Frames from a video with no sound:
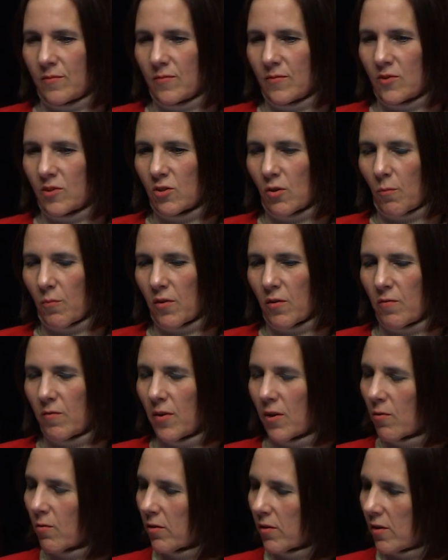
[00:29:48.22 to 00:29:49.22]
some
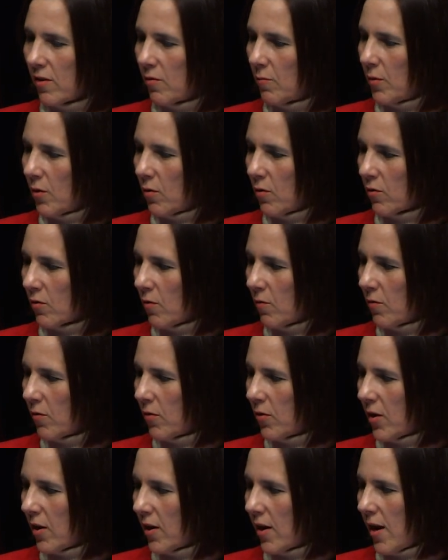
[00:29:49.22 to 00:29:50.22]
difficulties because of the
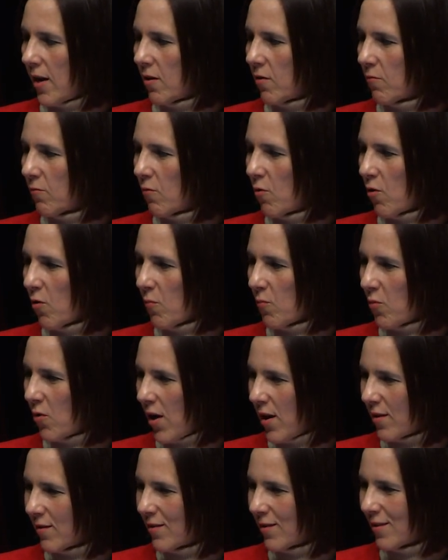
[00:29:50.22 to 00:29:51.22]
decline of oil
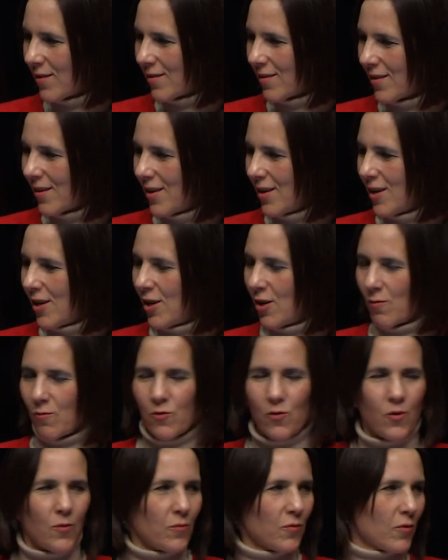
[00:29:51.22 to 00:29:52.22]
prices in
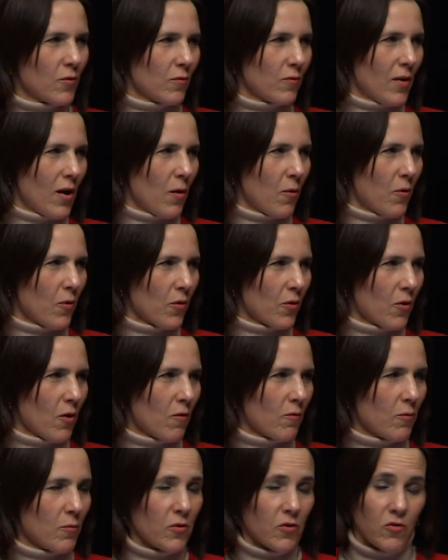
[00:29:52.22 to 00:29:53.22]
terms of our
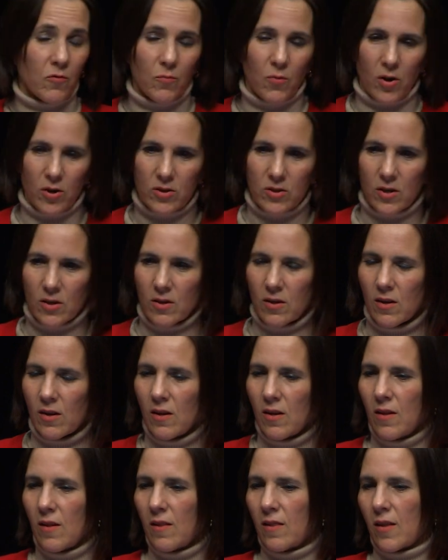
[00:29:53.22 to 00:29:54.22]
government's budget,
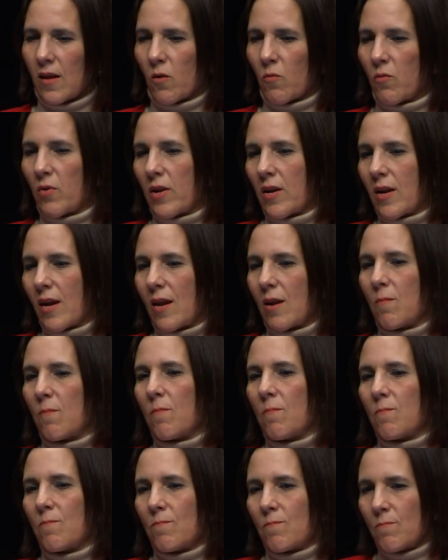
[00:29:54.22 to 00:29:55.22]
that we can
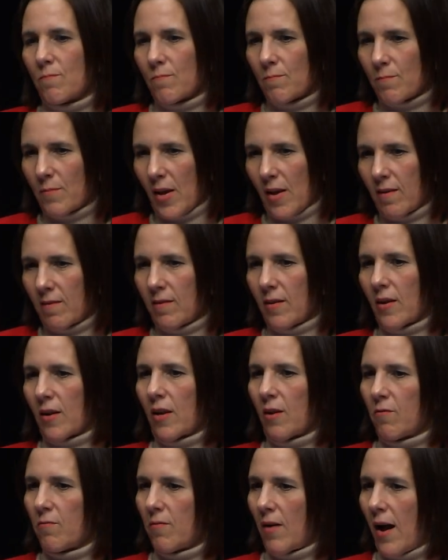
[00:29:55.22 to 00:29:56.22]

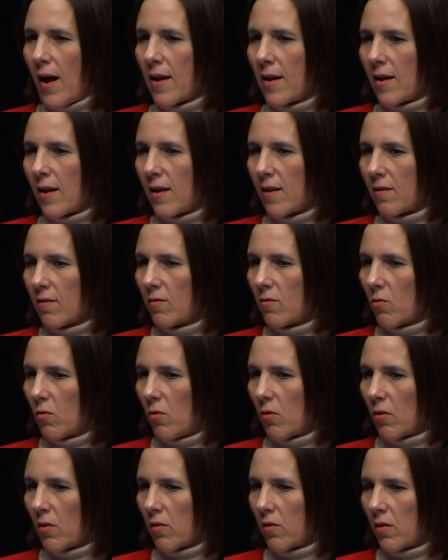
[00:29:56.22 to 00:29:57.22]
basically finance
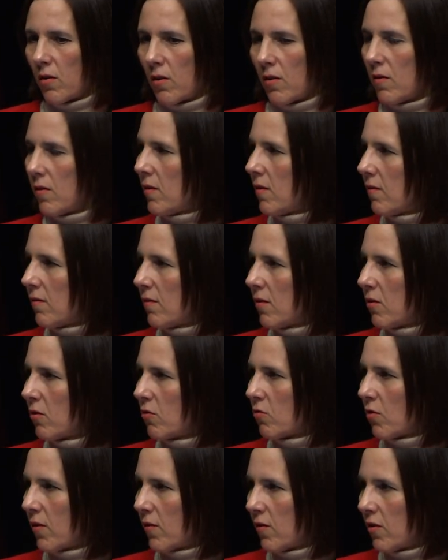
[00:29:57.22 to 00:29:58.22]
all these
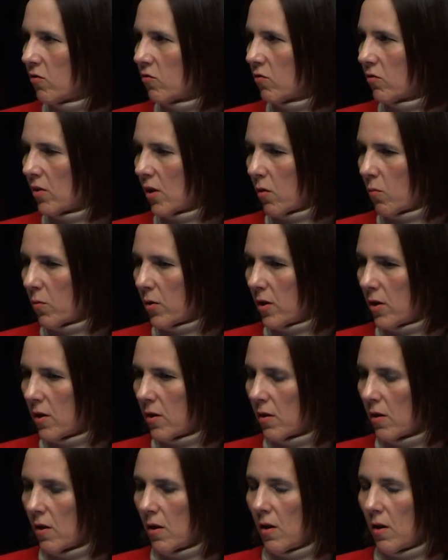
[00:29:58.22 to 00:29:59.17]
transition that we need.